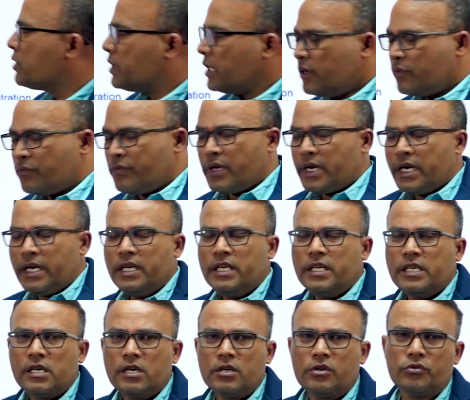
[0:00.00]
they are very
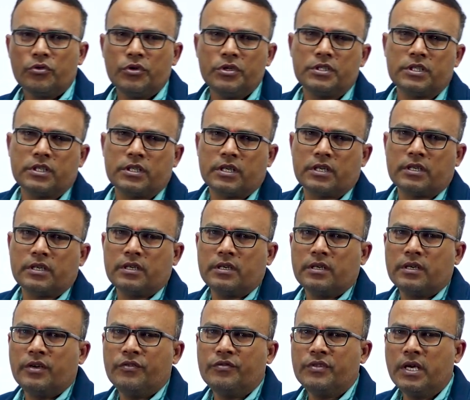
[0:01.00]
near to each other.
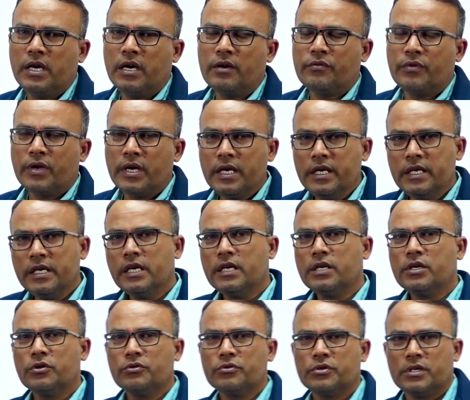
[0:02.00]
If they are very near
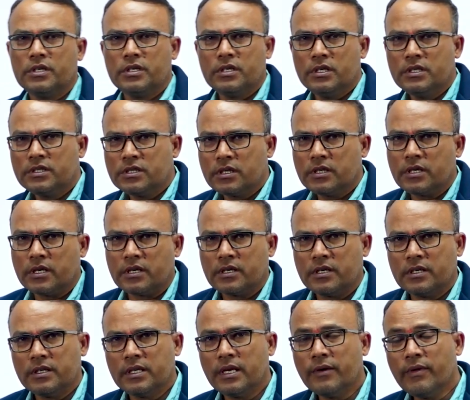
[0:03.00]
to each other,
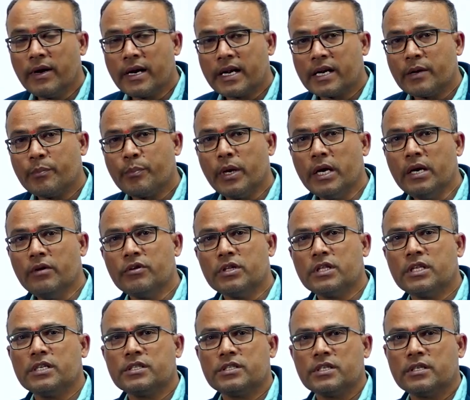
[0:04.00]
they will repel
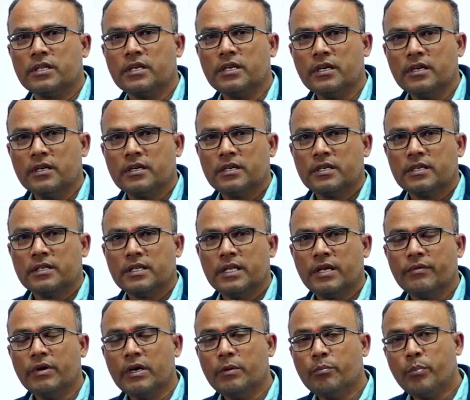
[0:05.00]
with each other.
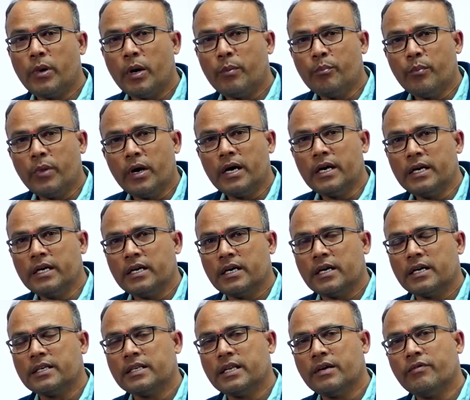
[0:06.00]
They will bombard
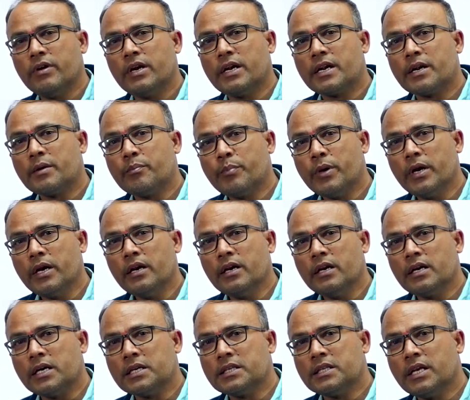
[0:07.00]
and they will repel
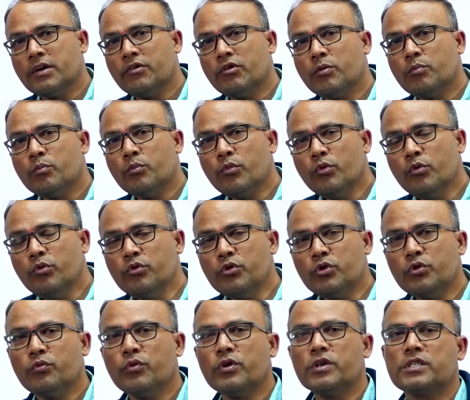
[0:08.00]
and they will move
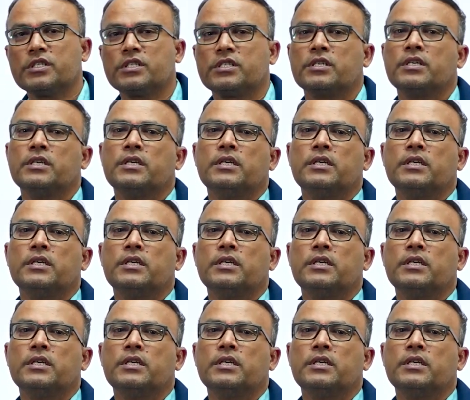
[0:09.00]
towards